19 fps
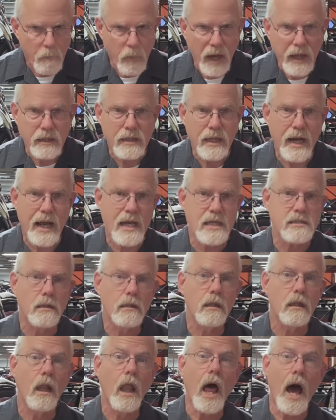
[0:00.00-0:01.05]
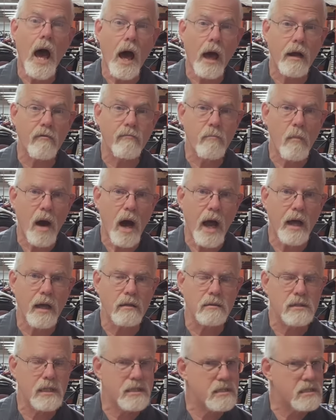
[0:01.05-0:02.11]
Bike that has a lot of
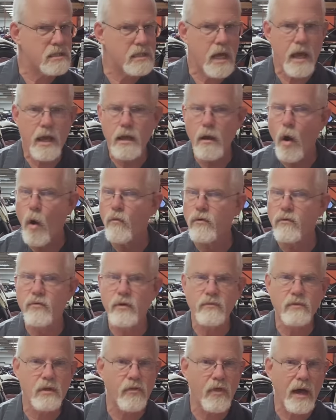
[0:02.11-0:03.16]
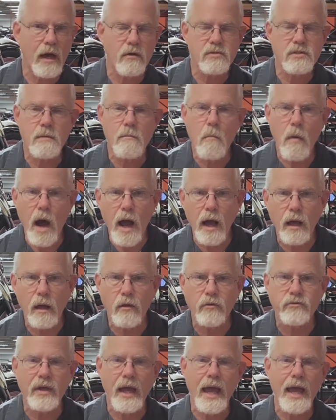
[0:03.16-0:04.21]
miles, let's say over 50,000
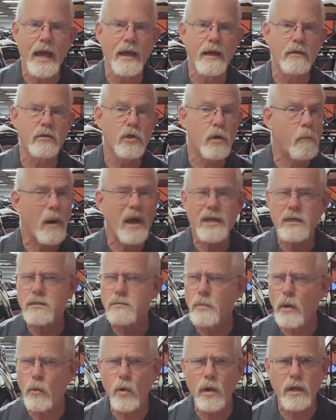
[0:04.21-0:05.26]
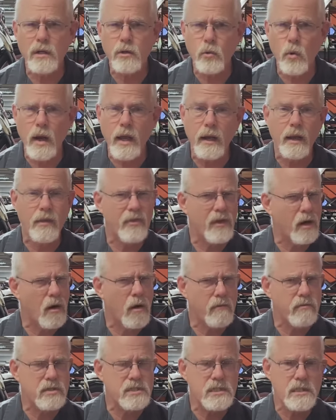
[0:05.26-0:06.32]
miles, and your bike has been running great, and then
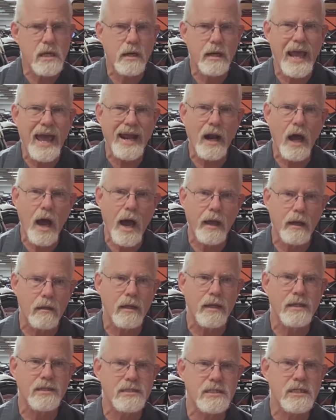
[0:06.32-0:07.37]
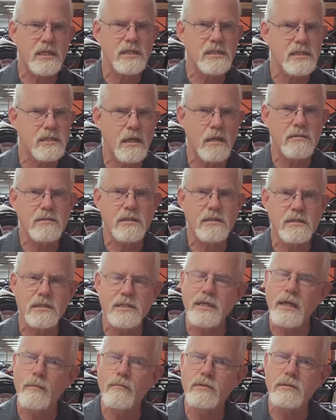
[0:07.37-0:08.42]
all of a sudden at idle, it just doesn't
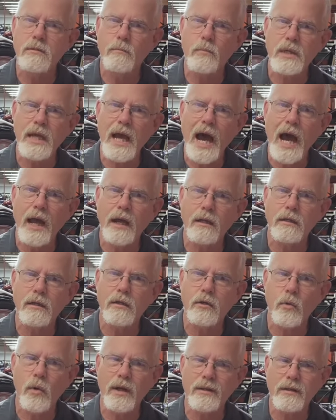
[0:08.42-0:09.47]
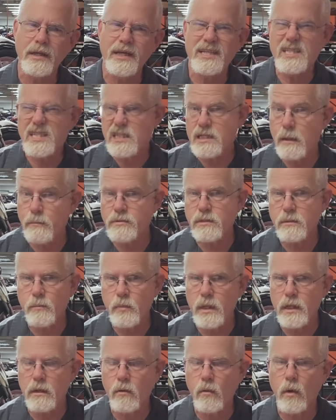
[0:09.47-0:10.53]
seem to be idling correctly. It skips a
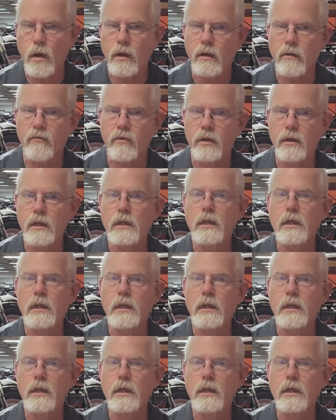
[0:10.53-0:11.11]
beat or whatever.